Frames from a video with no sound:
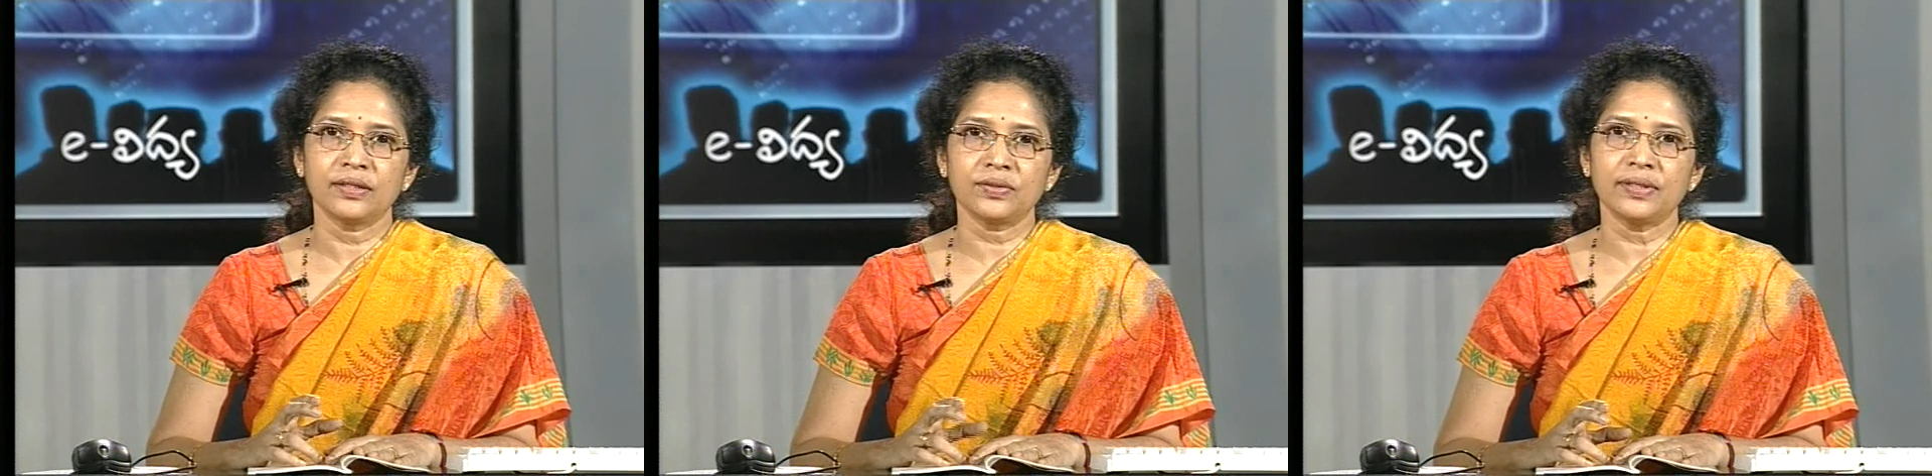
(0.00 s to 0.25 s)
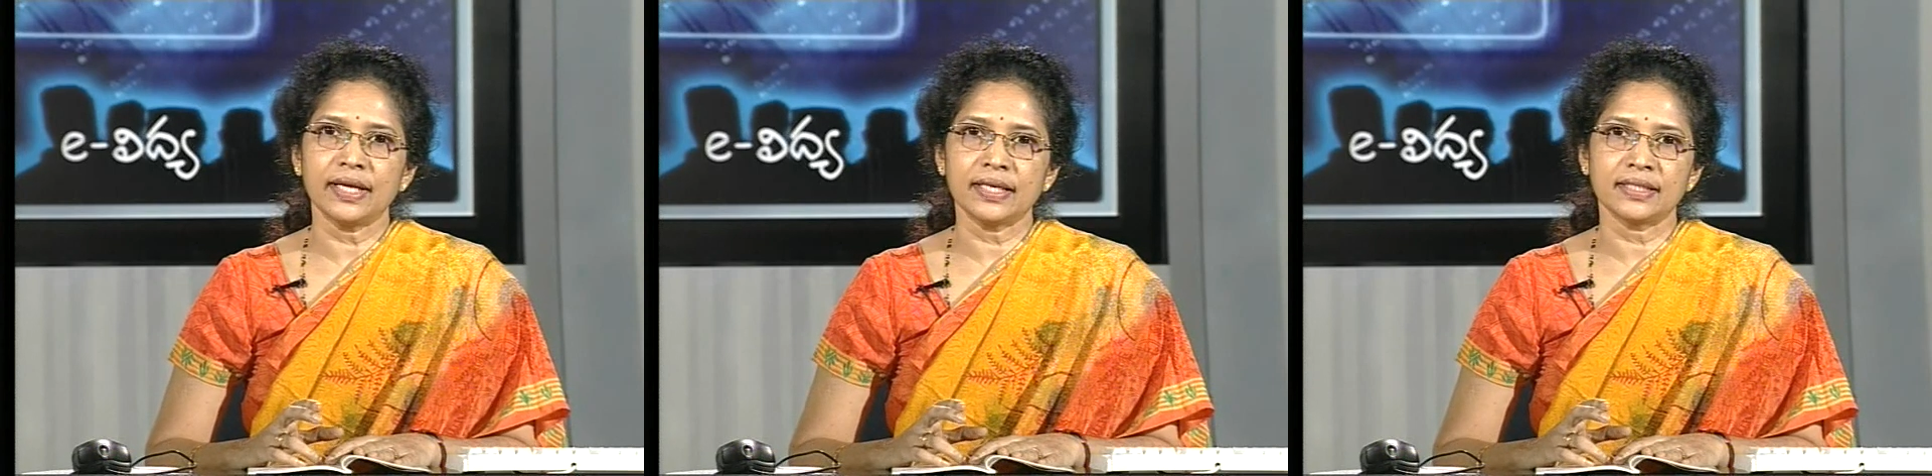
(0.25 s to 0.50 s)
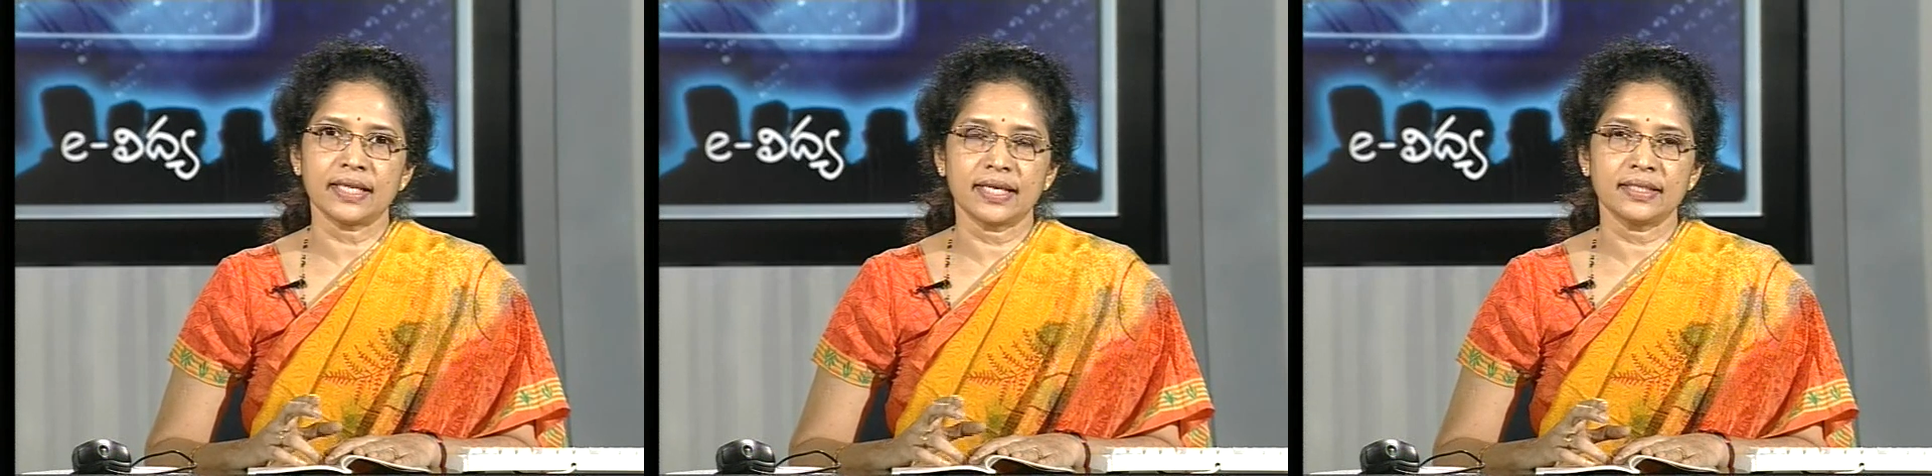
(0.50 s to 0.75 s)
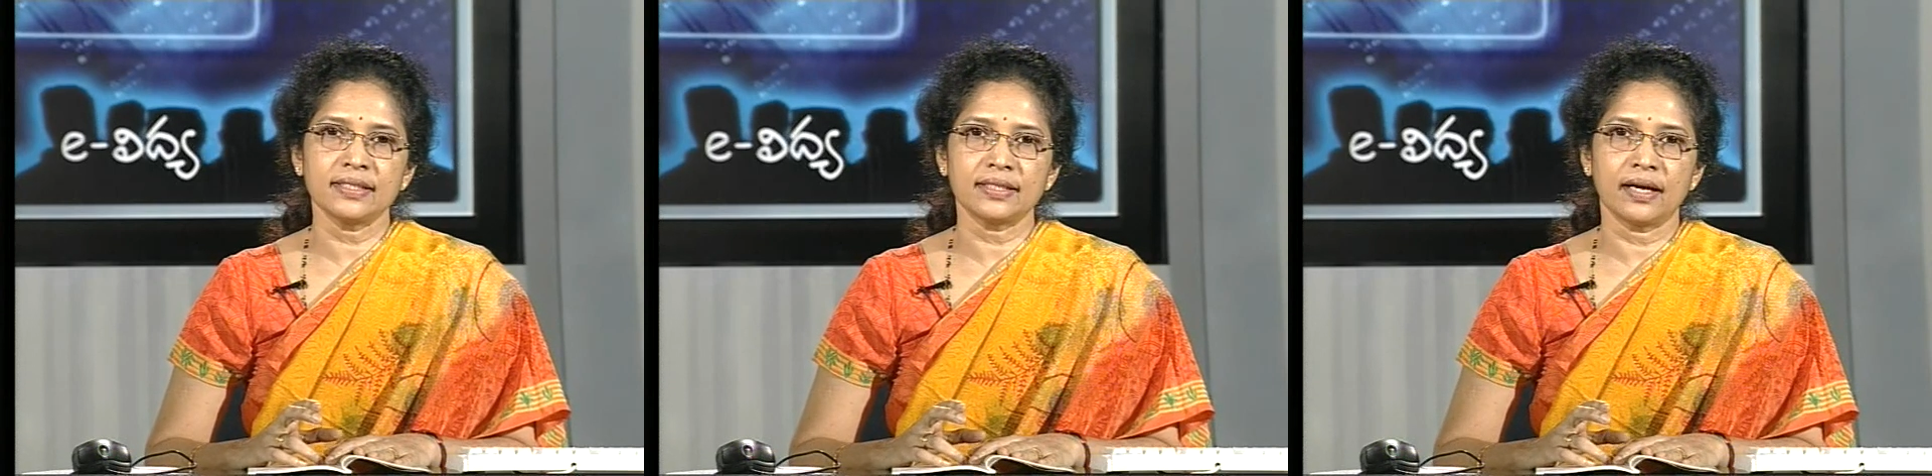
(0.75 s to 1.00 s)
Today's
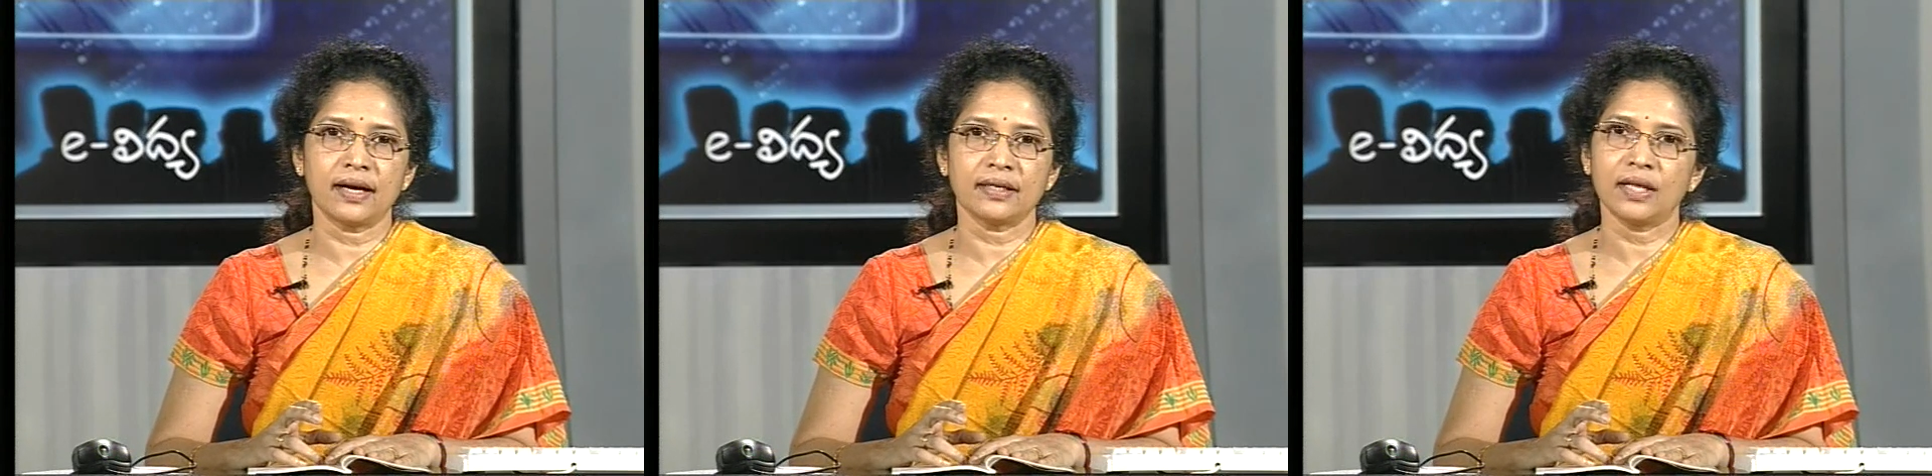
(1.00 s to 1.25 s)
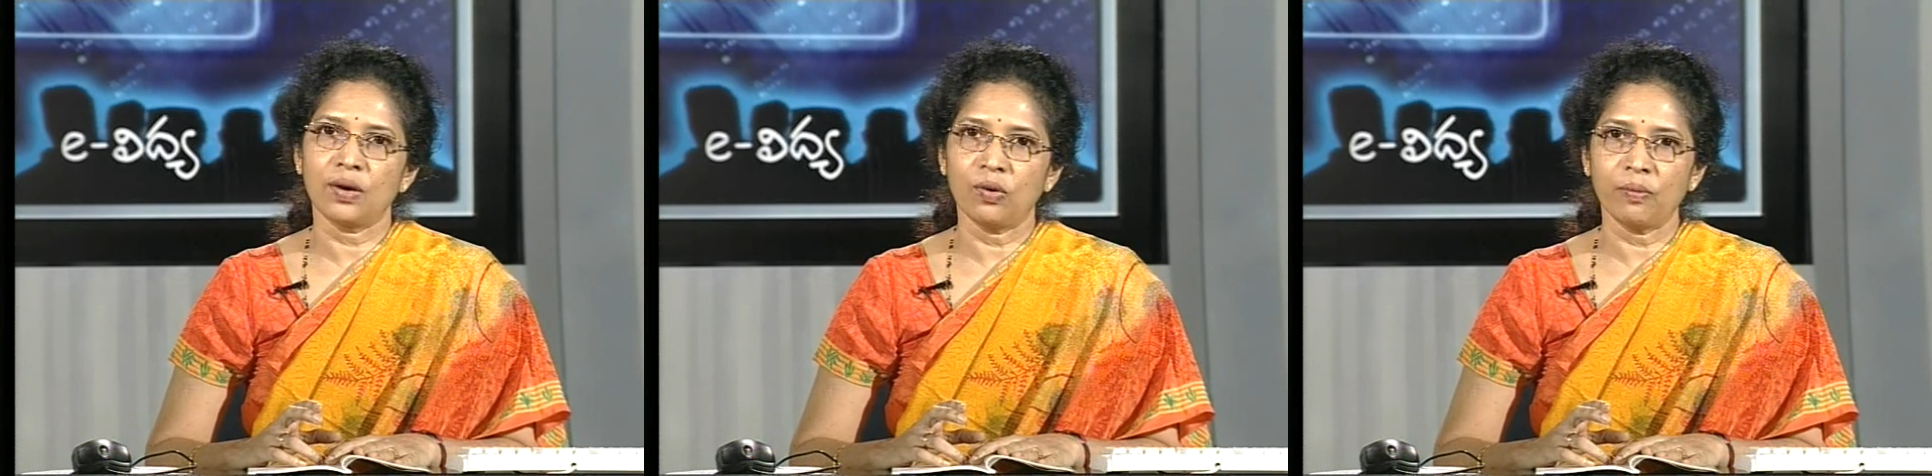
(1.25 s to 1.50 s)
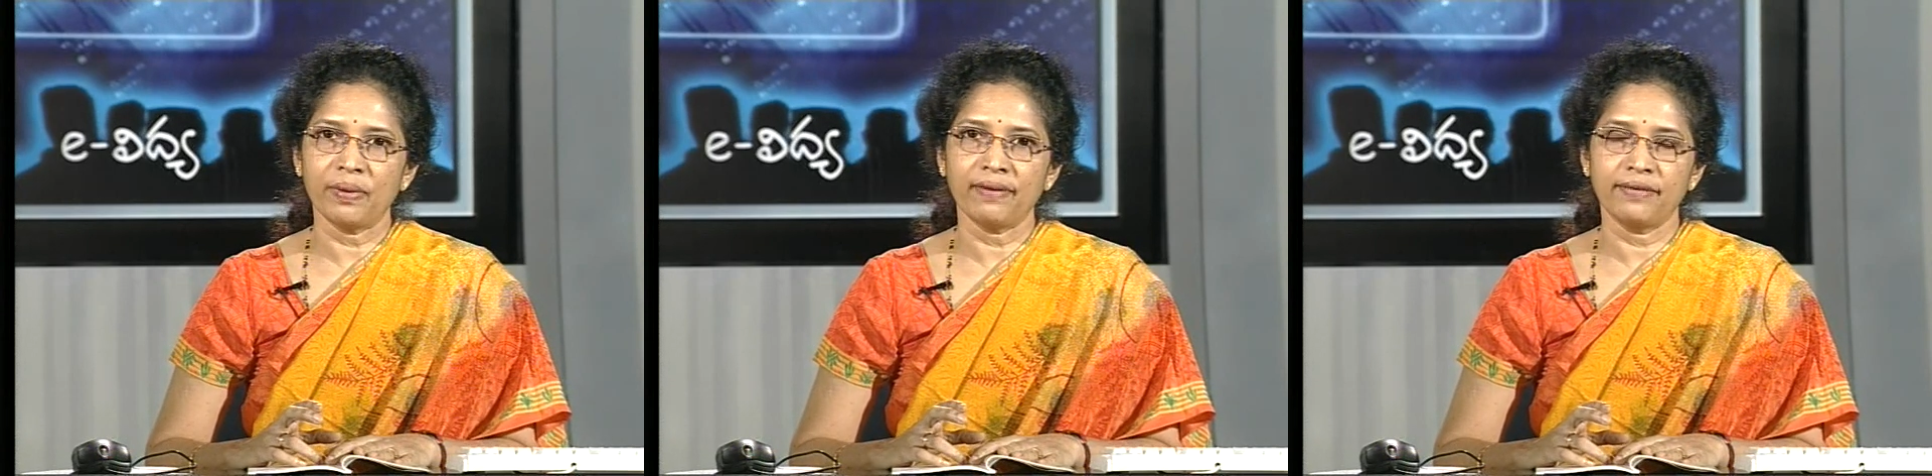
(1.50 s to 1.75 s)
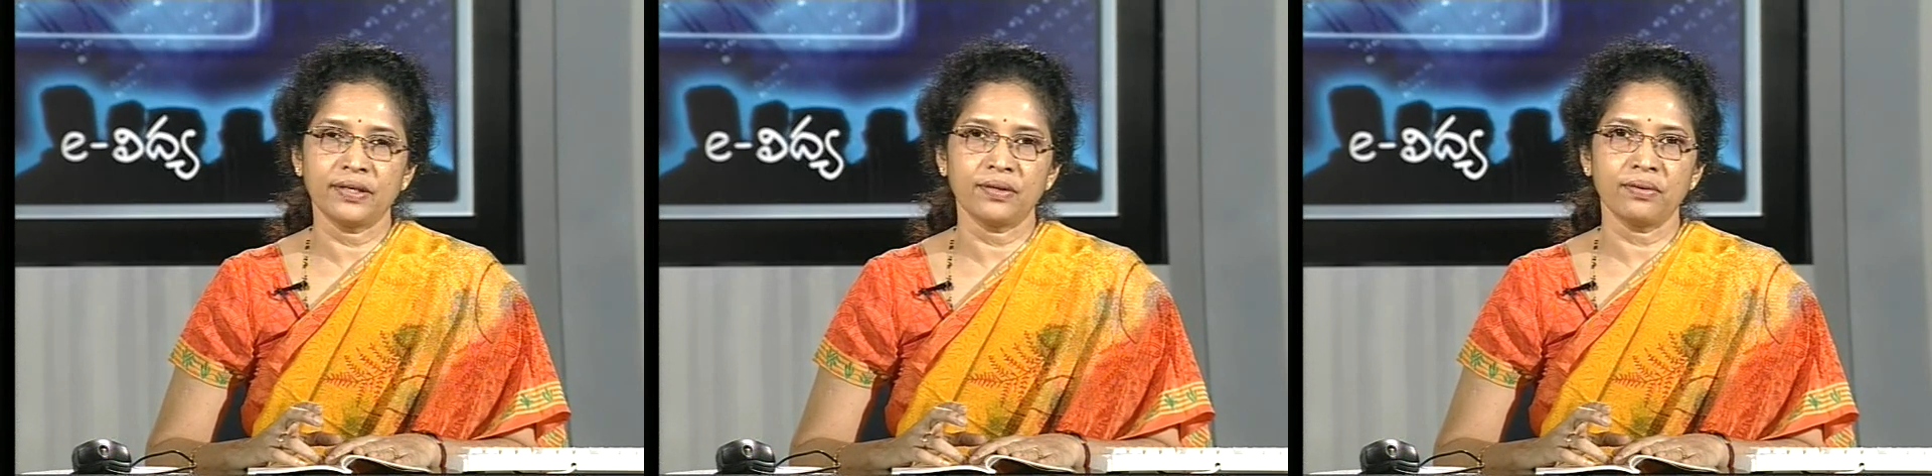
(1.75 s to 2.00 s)
lessons are the
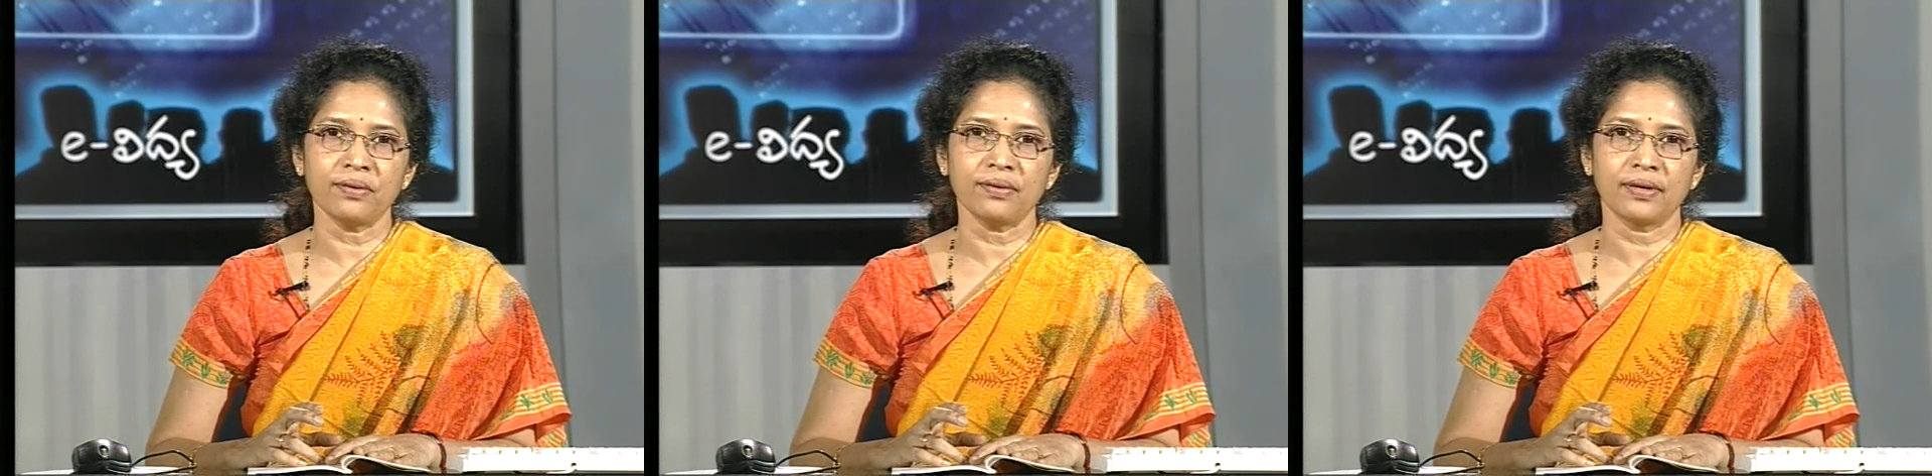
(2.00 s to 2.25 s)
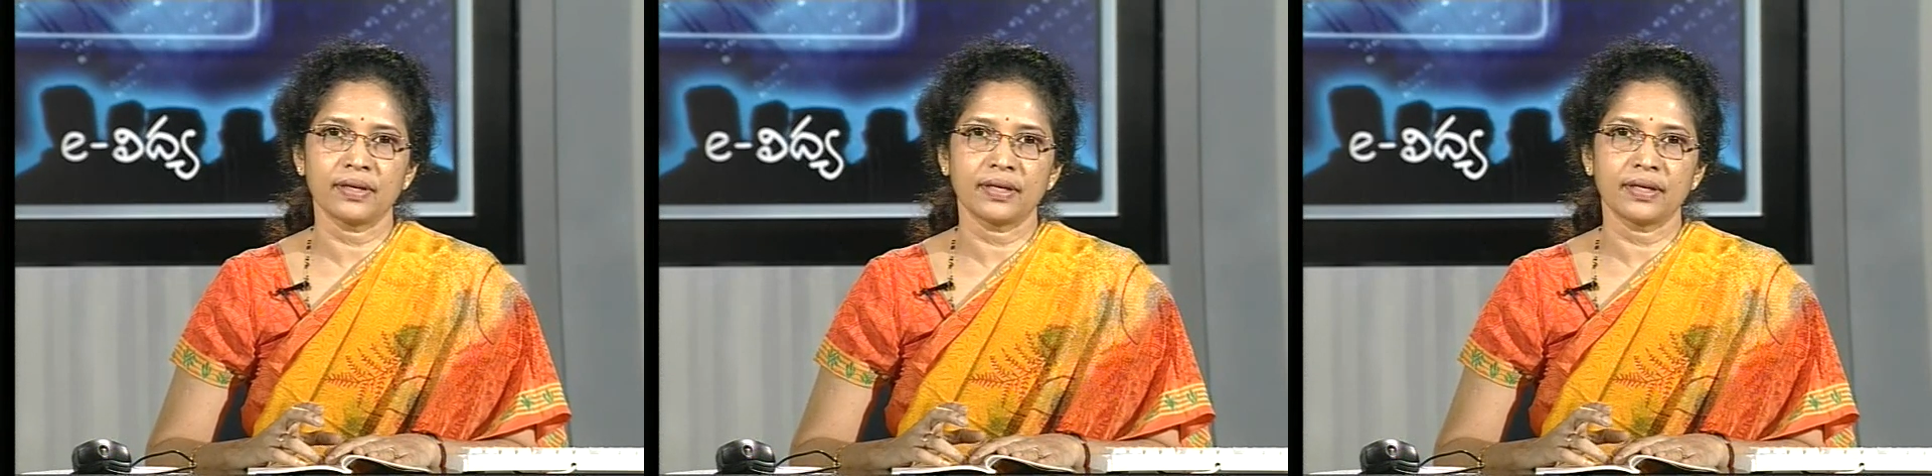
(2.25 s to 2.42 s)
open window